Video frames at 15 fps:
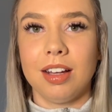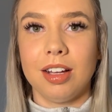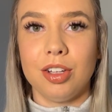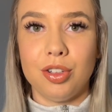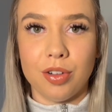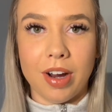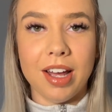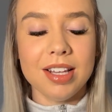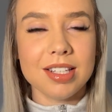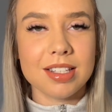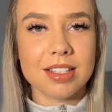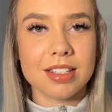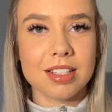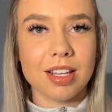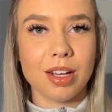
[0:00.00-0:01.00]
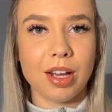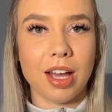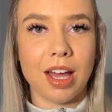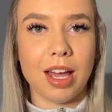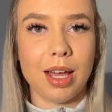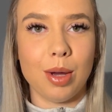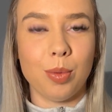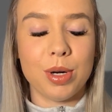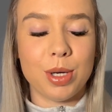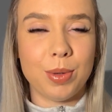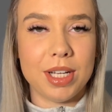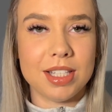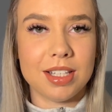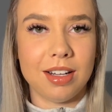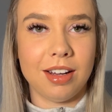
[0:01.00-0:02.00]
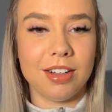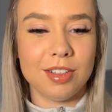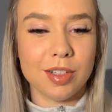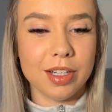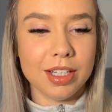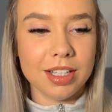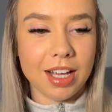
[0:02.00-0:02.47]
dress when I went to London,